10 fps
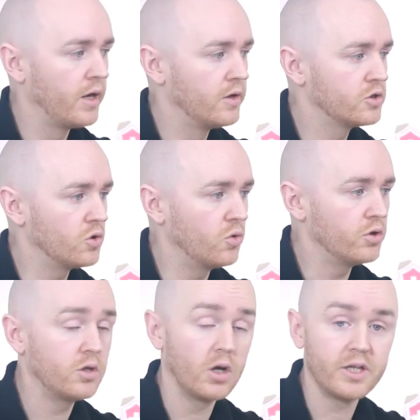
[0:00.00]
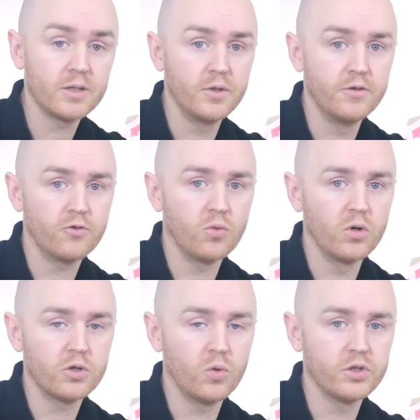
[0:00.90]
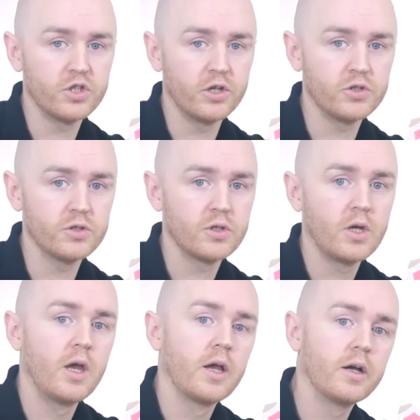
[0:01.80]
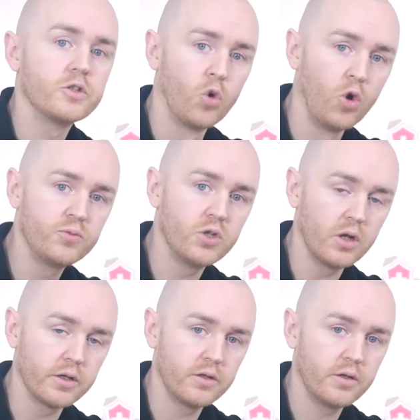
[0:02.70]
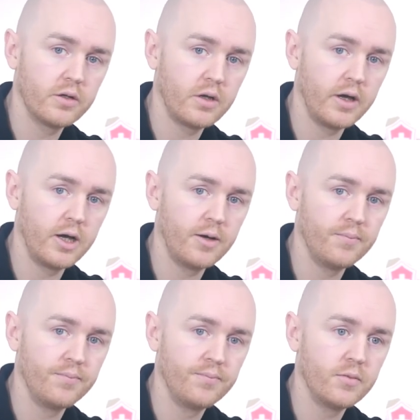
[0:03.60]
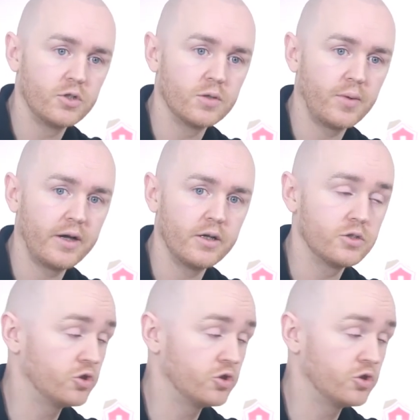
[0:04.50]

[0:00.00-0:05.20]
So you can contact me for one-to-one sessions. Guys, I hope you liked it. It's a